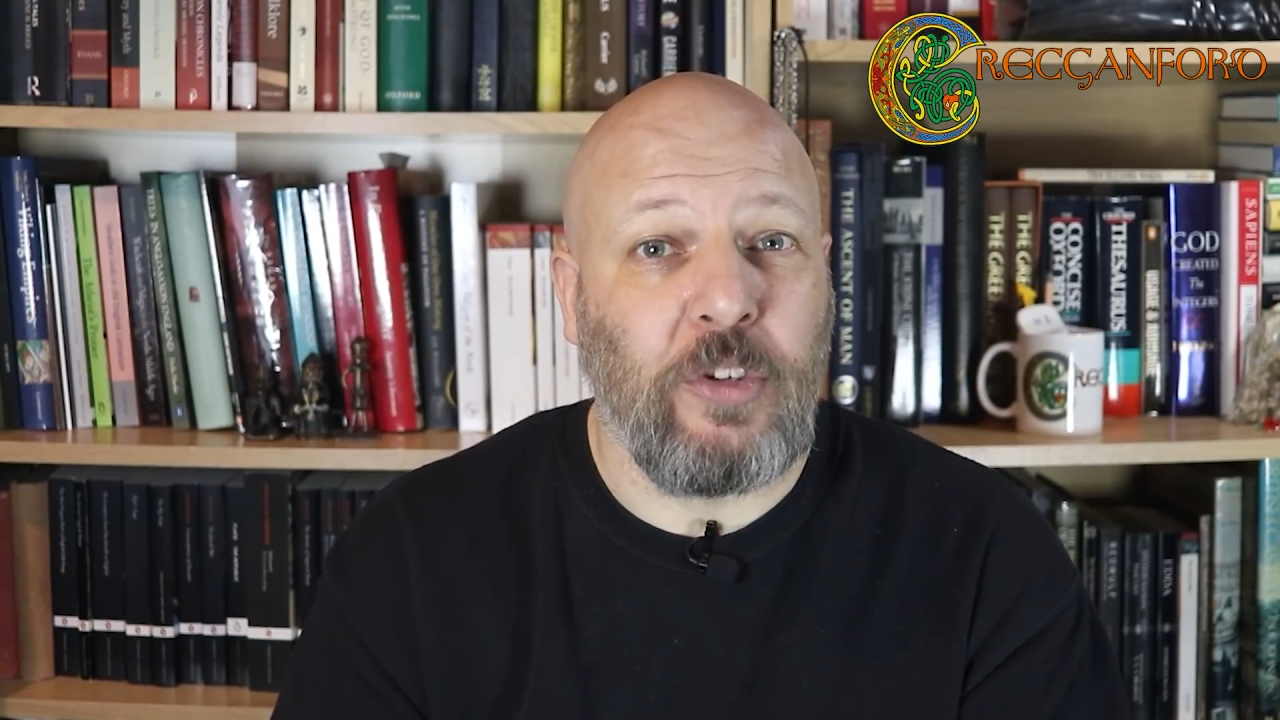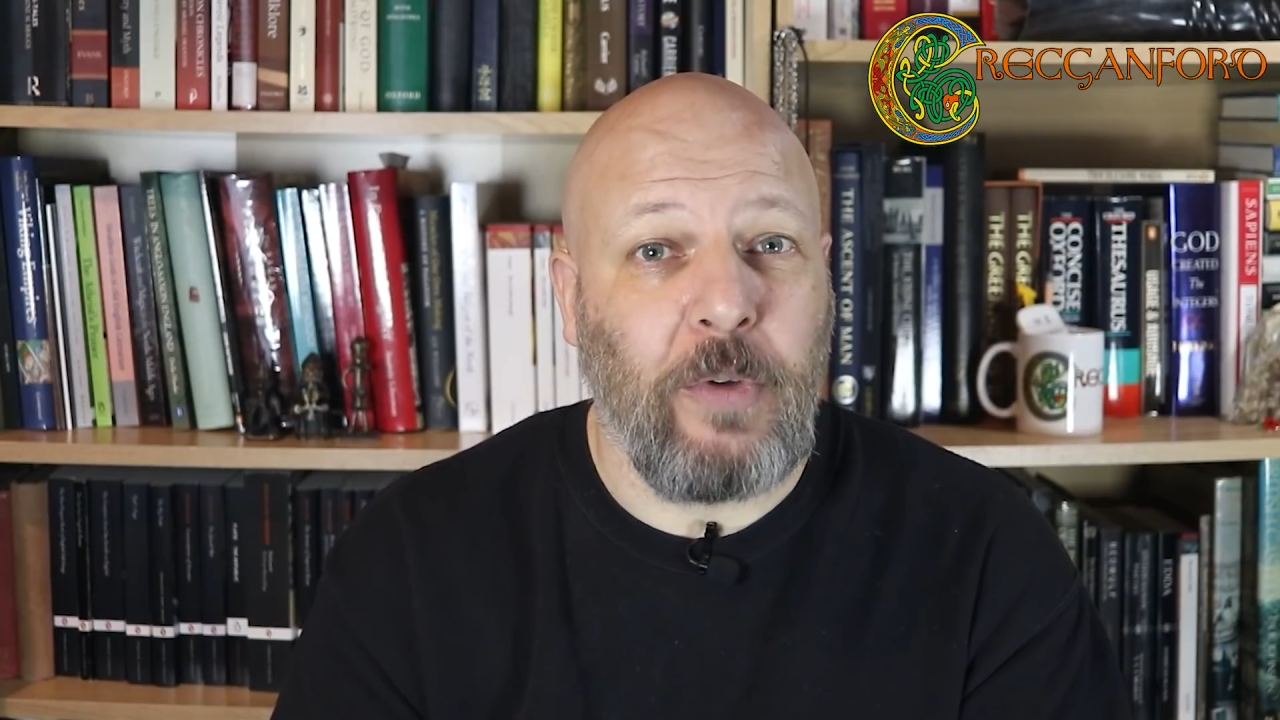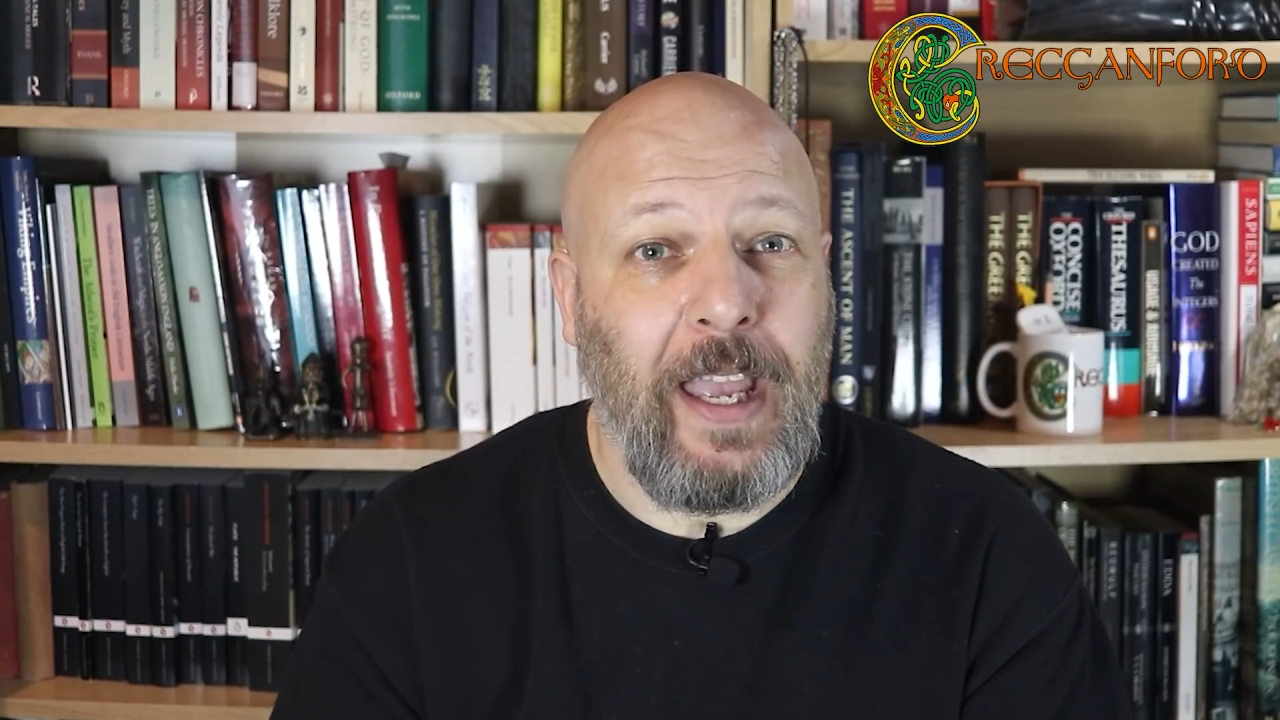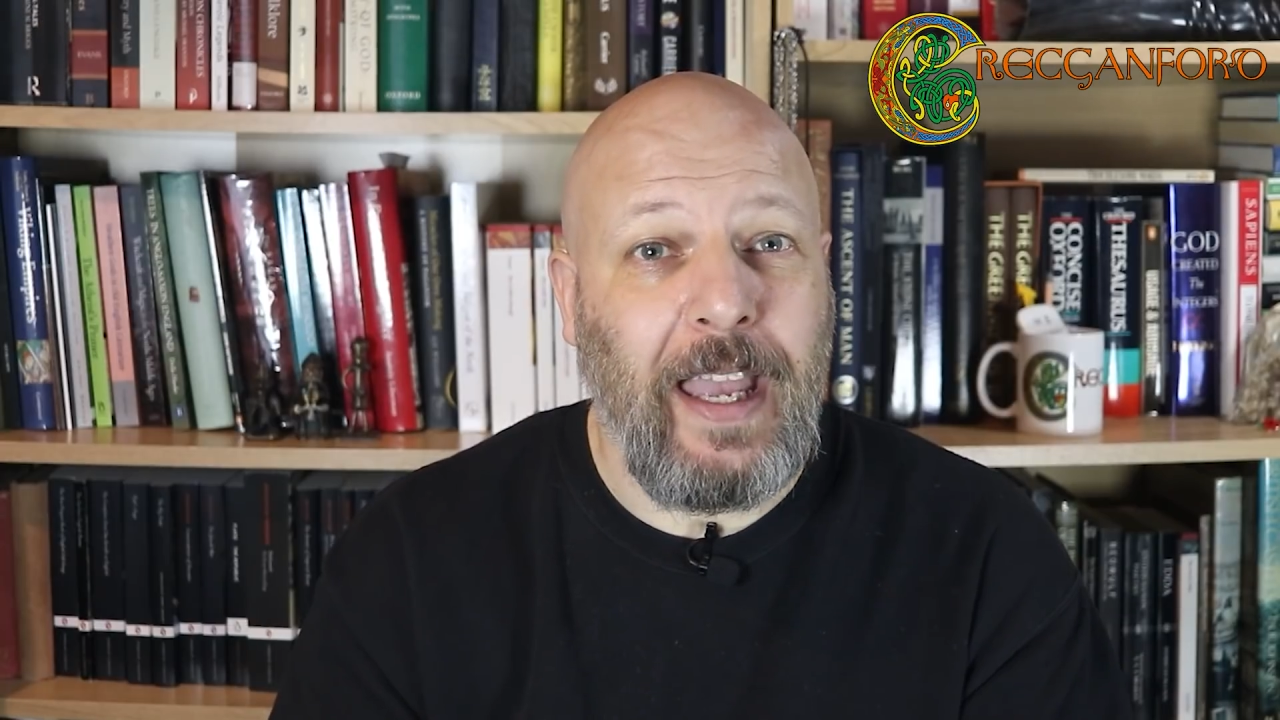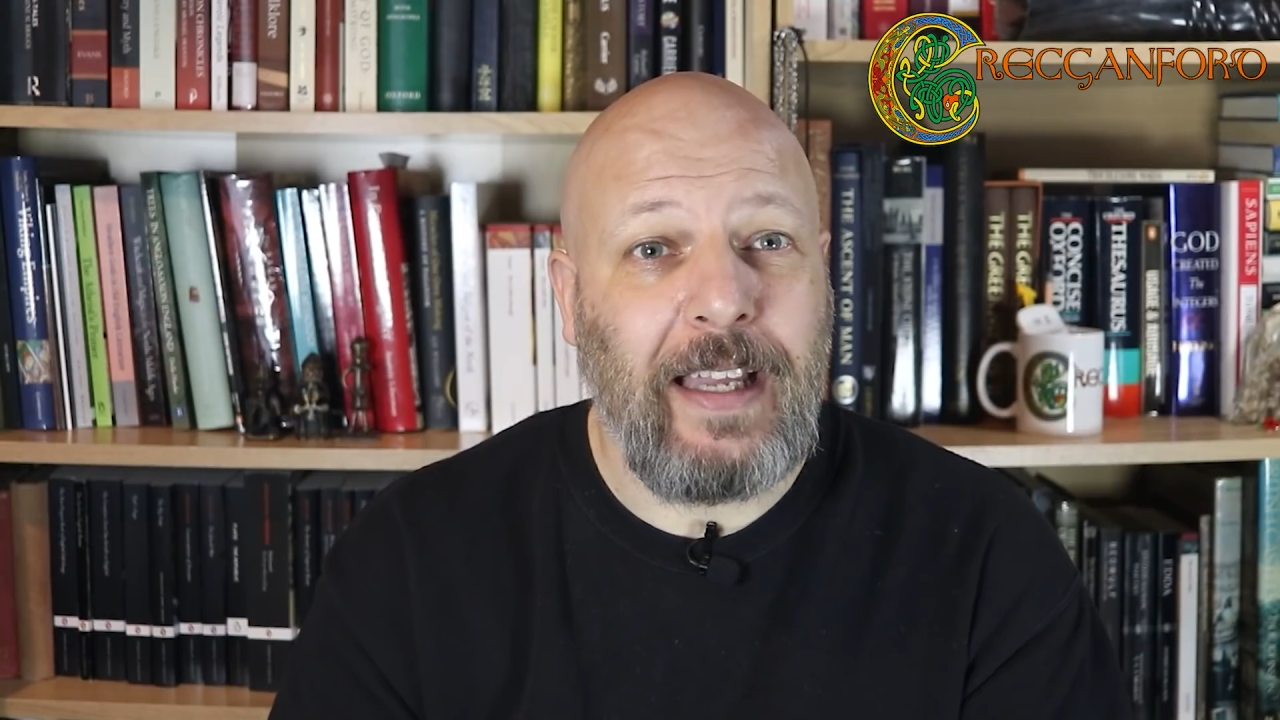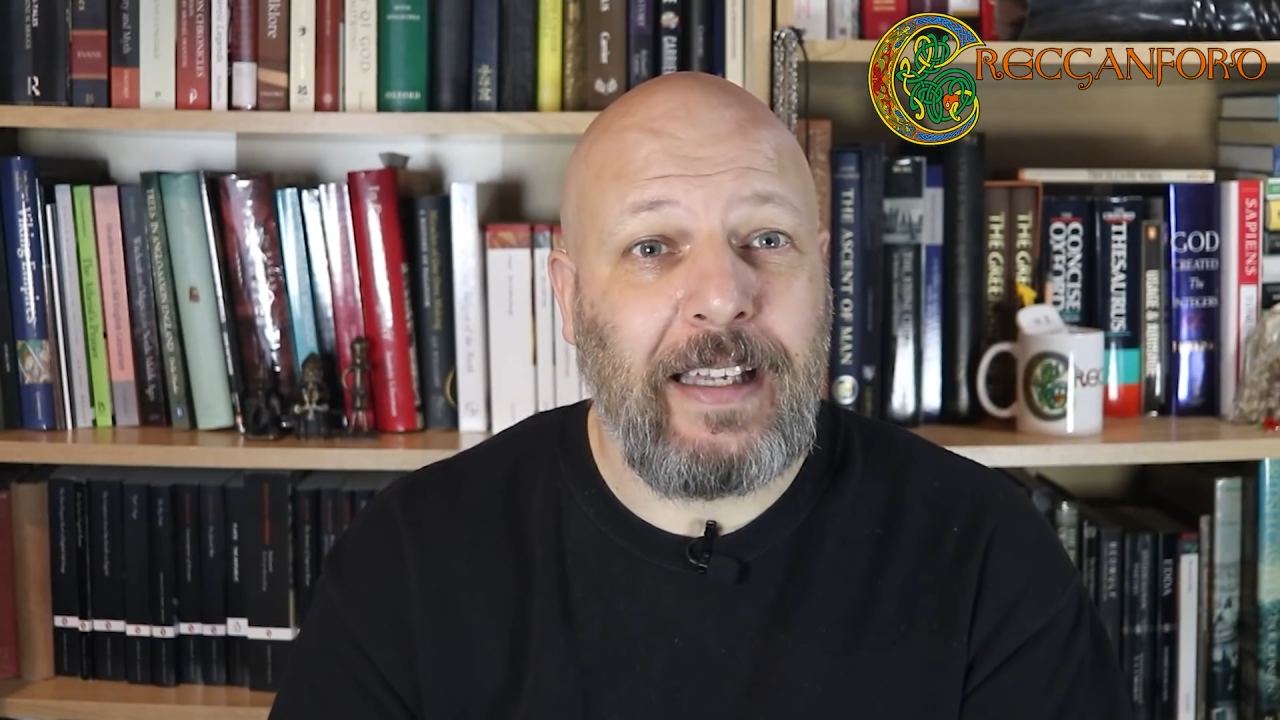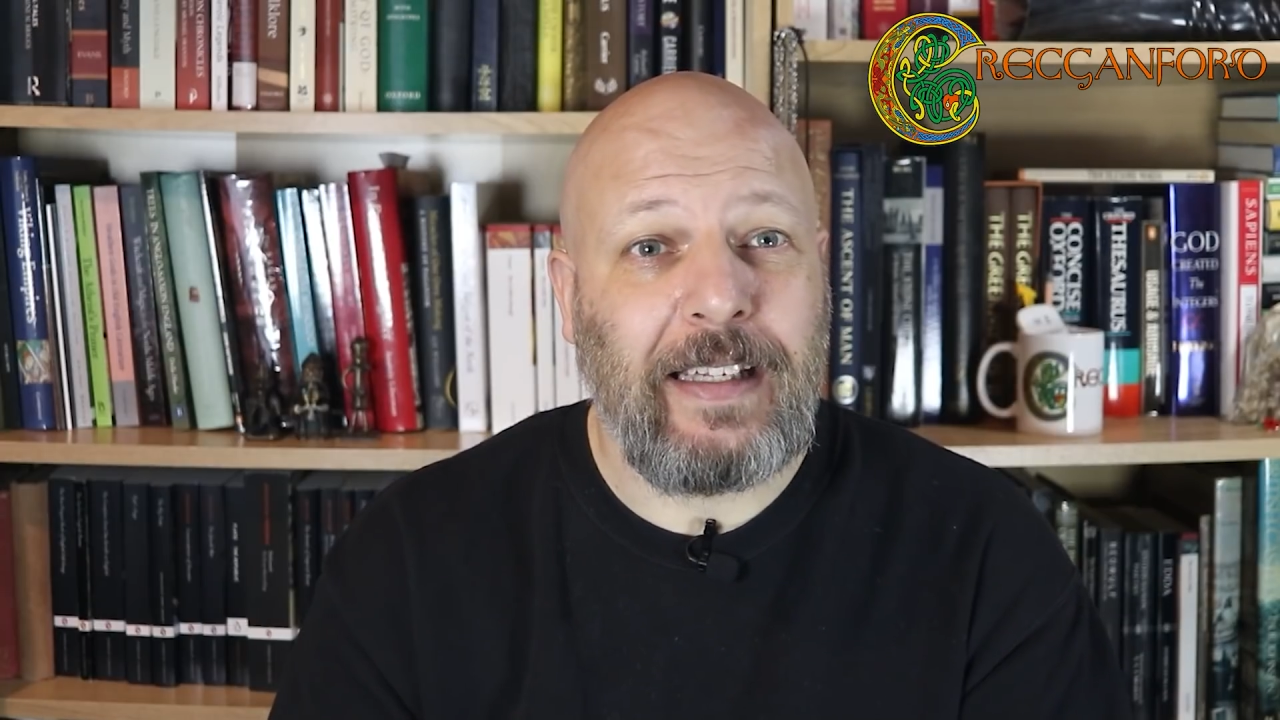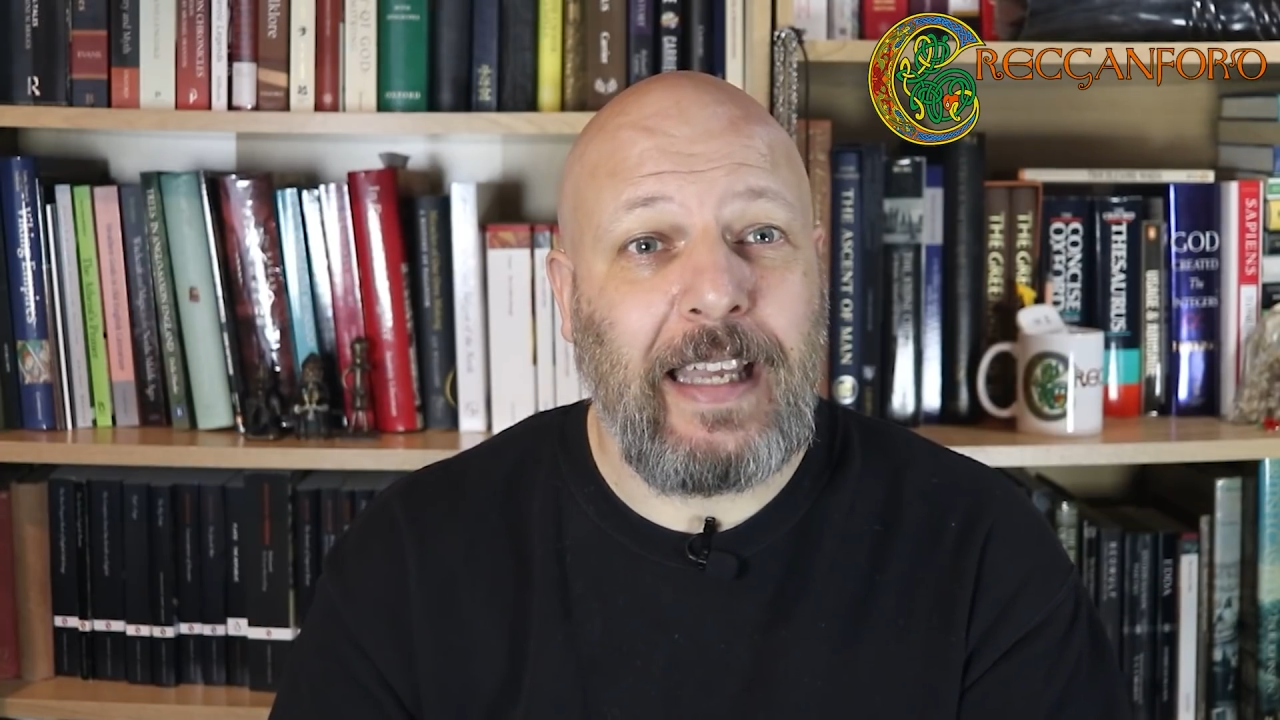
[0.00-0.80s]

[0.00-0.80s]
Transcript: new hair